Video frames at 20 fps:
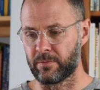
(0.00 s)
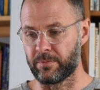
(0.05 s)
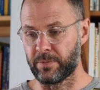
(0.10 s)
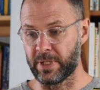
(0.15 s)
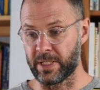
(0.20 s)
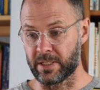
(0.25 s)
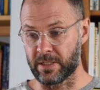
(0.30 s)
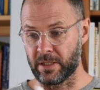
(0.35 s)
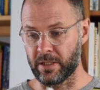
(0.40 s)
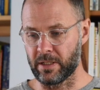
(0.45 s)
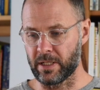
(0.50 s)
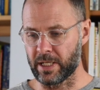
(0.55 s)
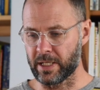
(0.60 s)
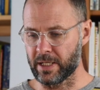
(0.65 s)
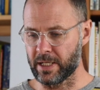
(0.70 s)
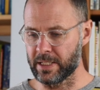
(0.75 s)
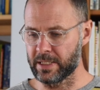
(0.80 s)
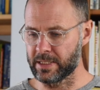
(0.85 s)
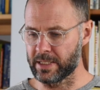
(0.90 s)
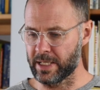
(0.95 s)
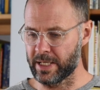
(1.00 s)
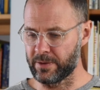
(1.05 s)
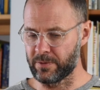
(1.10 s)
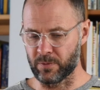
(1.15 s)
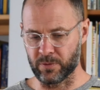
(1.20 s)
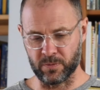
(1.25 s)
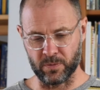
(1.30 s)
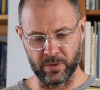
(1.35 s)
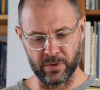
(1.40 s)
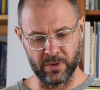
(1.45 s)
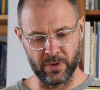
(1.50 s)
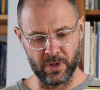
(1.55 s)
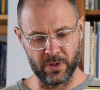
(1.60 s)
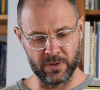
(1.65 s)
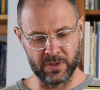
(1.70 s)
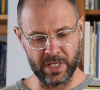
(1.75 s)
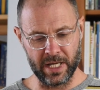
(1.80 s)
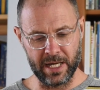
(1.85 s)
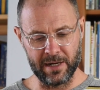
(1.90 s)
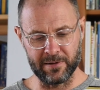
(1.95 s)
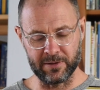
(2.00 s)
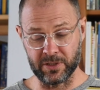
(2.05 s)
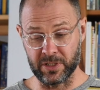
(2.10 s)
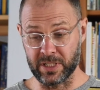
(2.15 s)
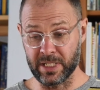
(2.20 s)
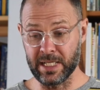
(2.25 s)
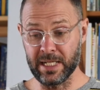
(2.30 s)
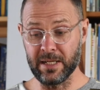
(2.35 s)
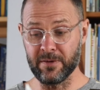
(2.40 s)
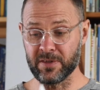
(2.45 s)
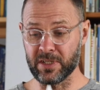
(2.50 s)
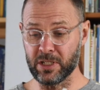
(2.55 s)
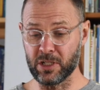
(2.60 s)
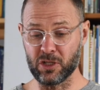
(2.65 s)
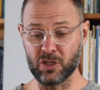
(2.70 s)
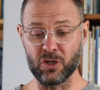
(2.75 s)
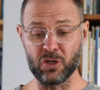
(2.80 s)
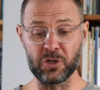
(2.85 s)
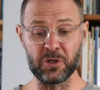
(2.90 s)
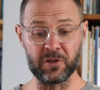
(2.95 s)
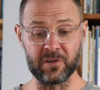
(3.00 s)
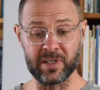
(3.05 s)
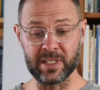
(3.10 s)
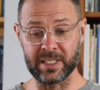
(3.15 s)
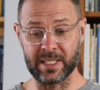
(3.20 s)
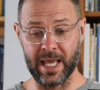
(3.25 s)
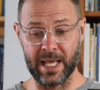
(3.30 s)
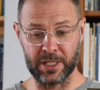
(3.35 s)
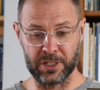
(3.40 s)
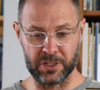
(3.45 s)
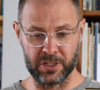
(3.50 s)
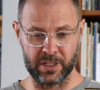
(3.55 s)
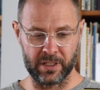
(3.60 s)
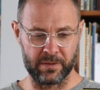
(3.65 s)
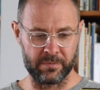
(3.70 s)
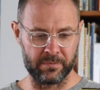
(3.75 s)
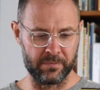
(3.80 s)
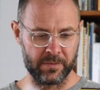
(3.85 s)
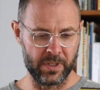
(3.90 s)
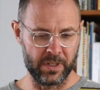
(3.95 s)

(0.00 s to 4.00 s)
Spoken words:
Peter, like I said, was one of those characters. He lives in the cookery section.